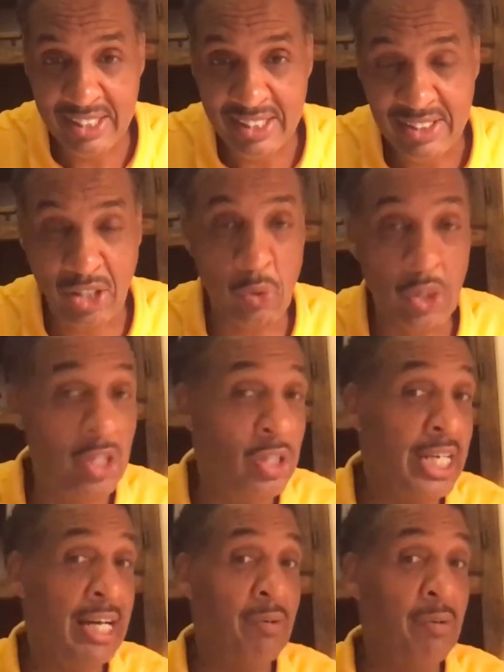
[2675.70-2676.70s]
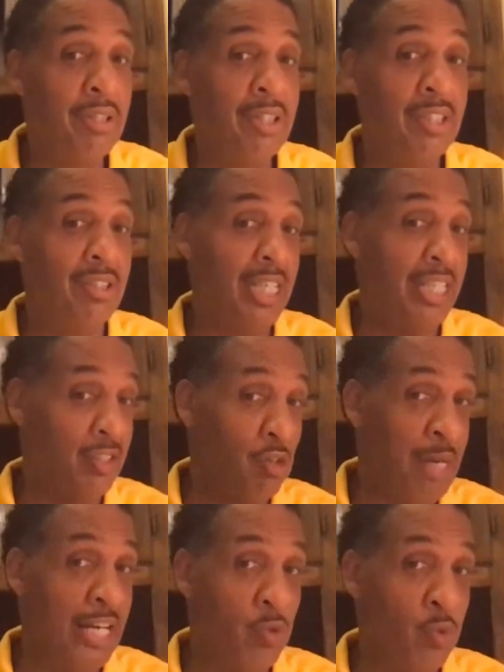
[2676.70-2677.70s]
So we look at this, let's go
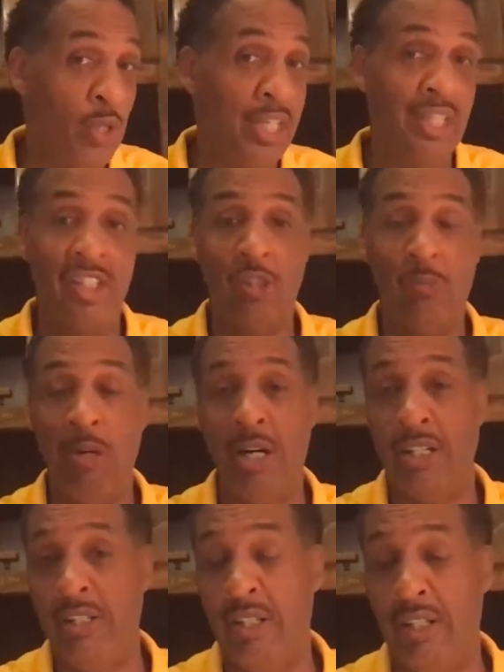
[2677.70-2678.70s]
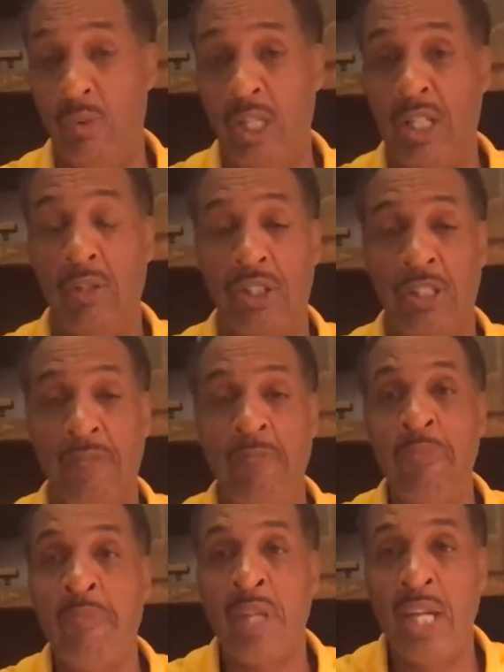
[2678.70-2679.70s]
back quickly. This is part of, you know, we're closing.
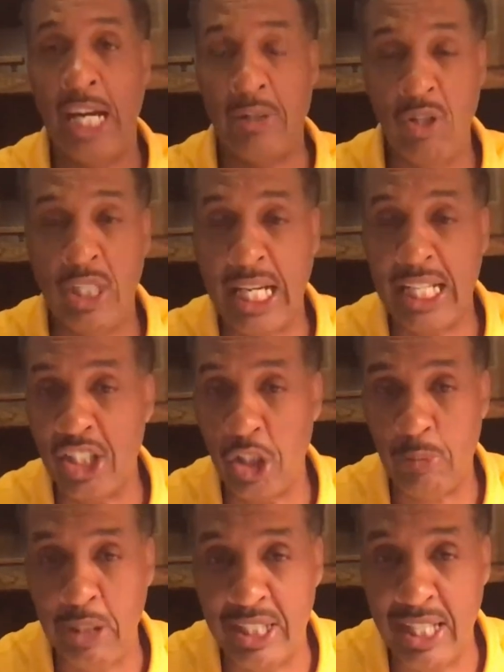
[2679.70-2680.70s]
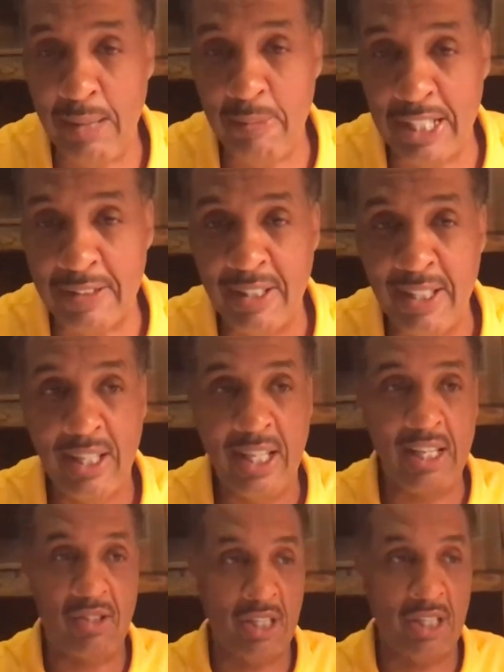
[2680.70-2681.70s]
As you look at this pandemic,
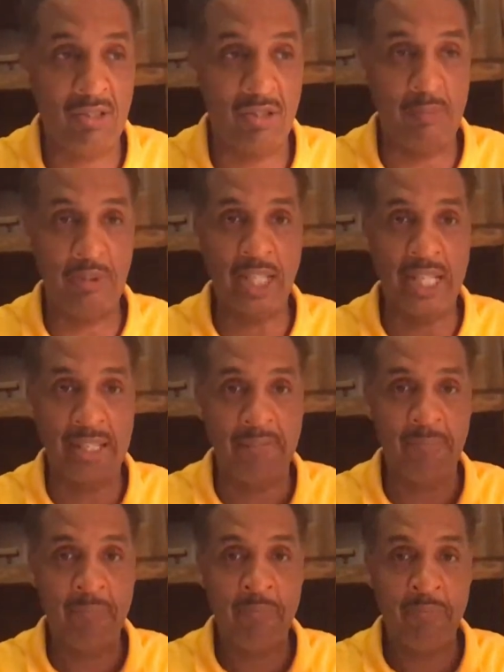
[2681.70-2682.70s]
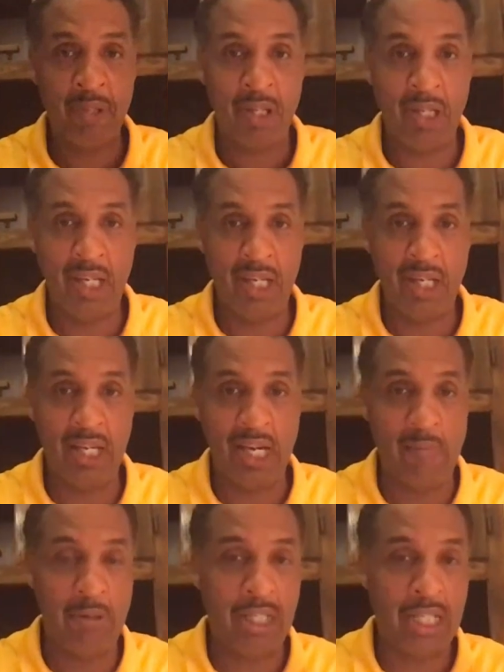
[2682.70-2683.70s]
it's, it's almost like
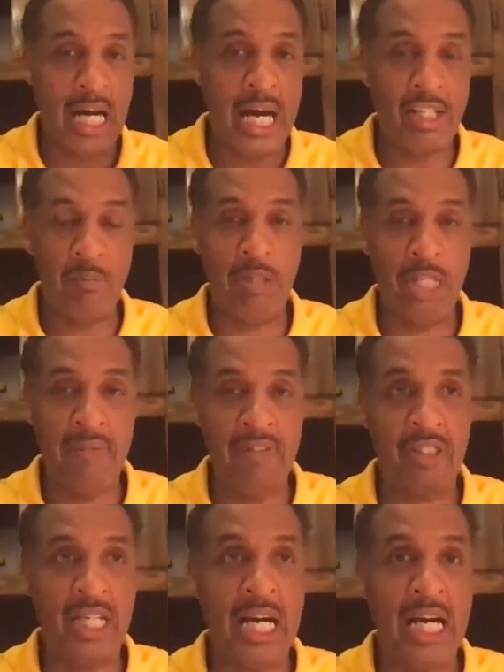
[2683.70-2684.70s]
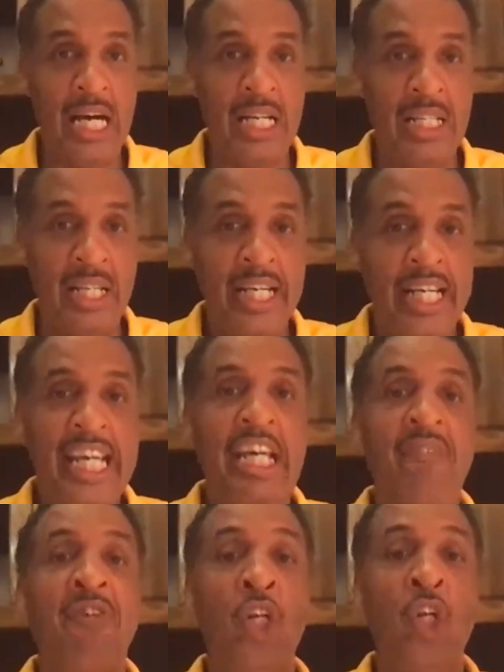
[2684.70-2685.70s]
I'm inclined to believe it's God
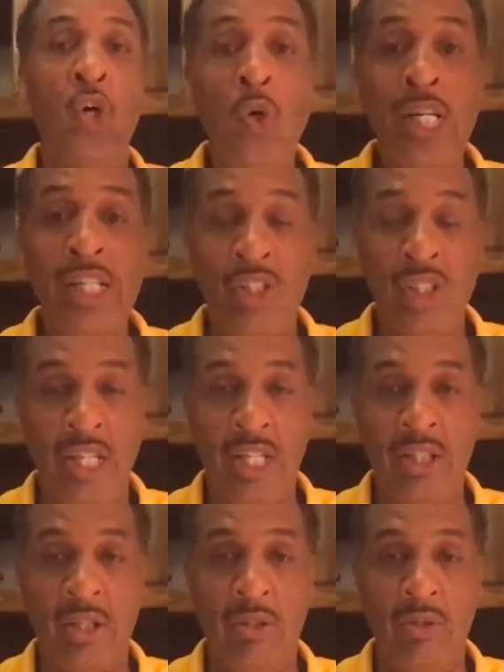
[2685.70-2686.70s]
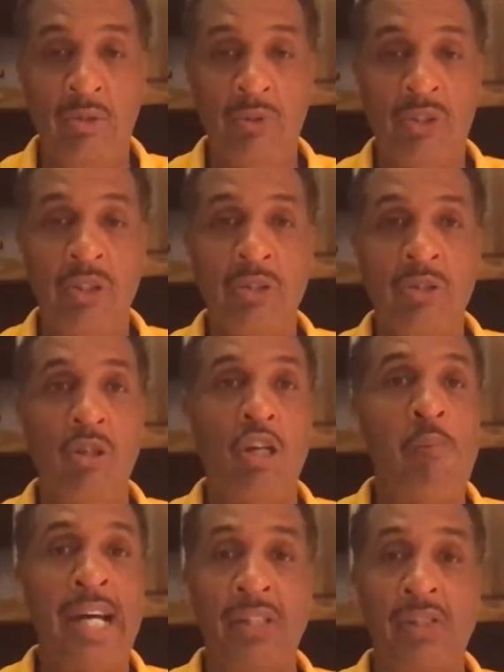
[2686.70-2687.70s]
influencing those to
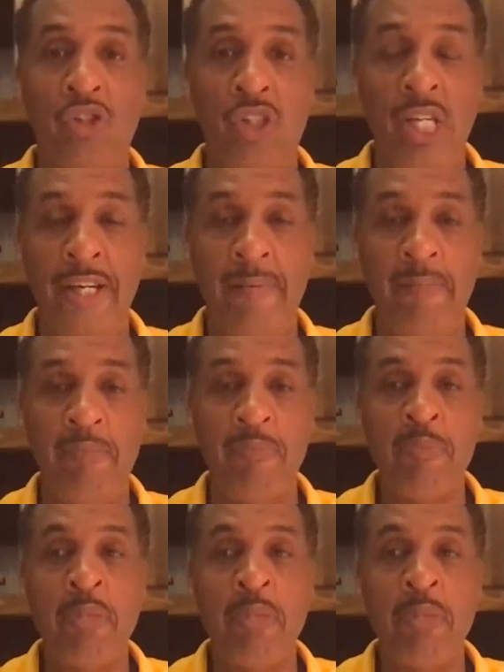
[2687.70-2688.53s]
come out of sin